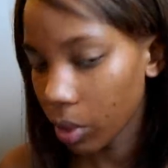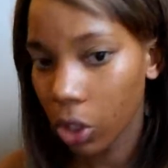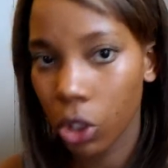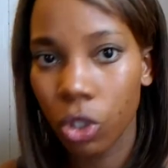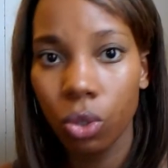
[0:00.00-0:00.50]

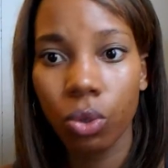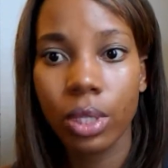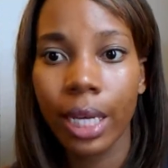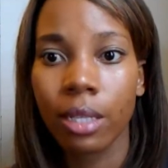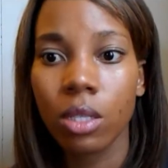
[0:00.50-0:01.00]
use
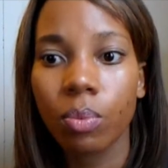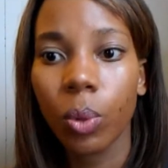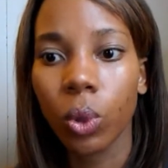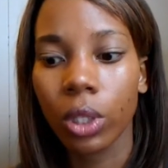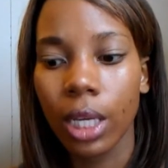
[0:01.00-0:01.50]
a
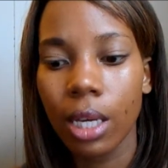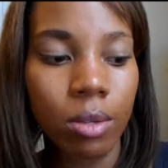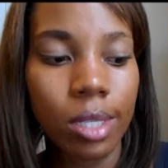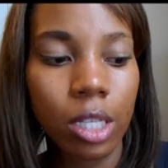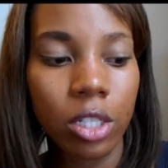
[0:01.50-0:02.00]
spoolie.
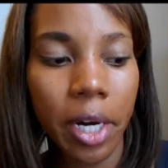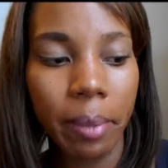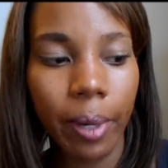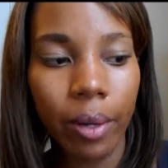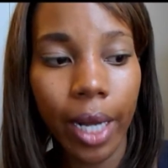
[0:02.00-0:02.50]
Use the dark
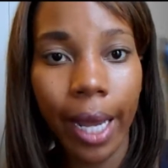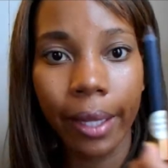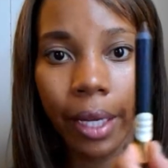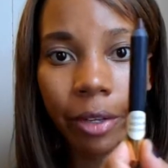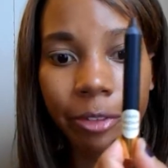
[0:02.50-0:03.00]
brown
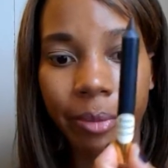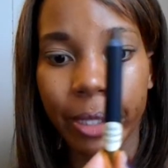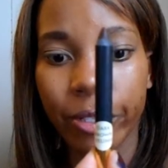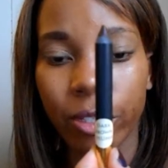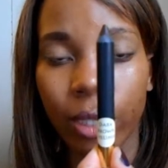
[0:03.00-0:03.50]
eyeliner from
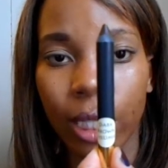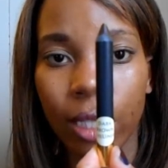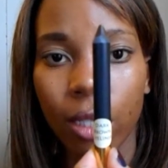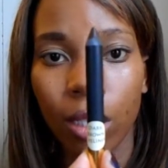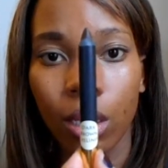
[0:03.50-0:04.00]

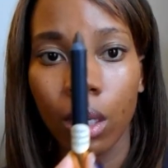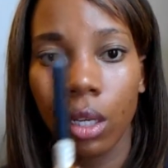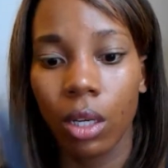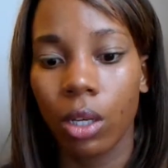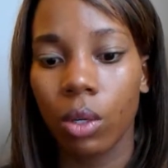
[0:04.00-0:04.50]
Erzulie,
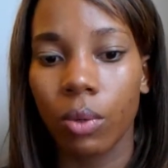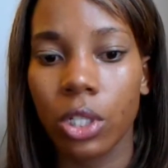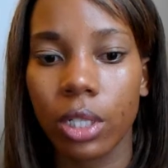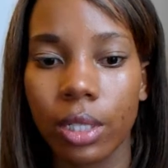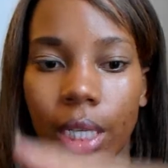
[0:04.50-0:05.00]
which
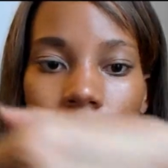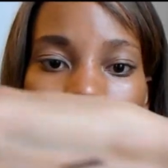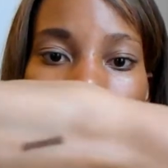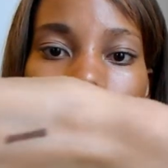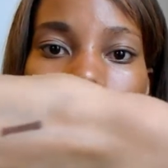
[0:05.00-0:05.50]
looks like
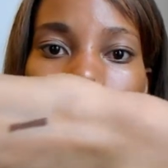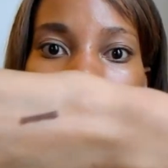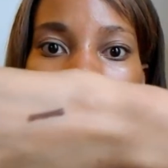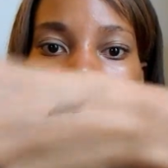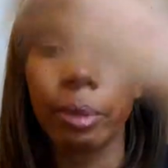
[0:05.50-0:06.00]
this,
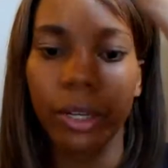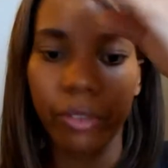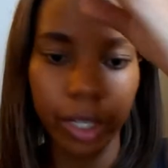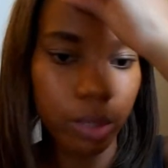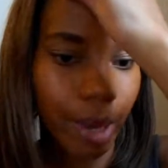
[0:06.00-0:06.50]
which is a
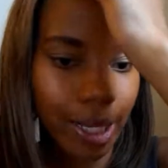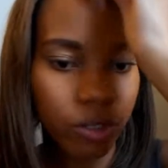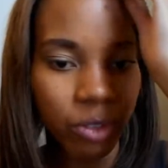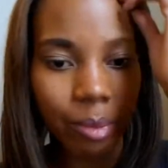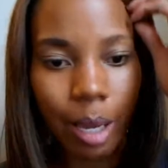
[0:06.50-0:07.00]
perfect match
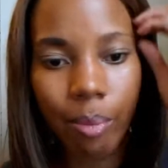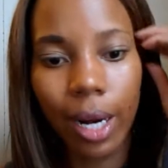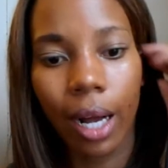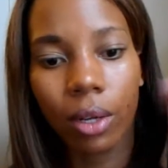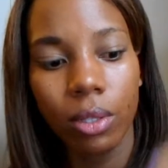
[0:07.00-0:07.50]
for my
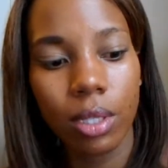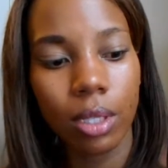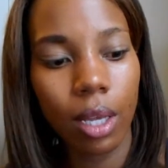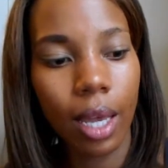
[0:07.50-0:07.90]
brows.